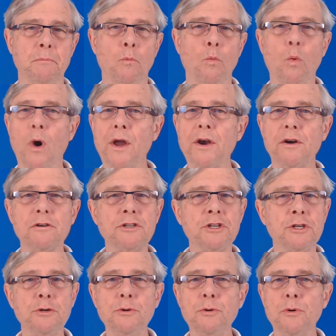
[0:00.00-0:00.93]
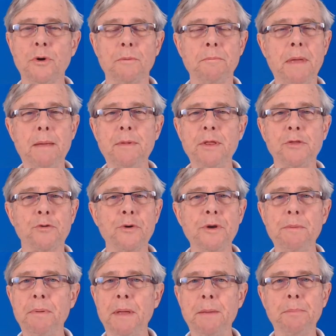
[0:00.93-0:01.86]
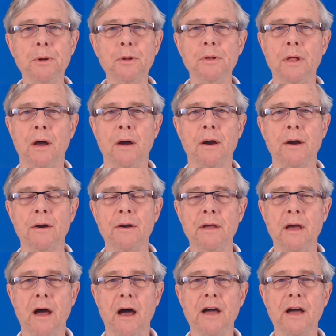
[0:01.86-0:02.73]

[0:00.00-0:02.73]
one or two or maybe three people are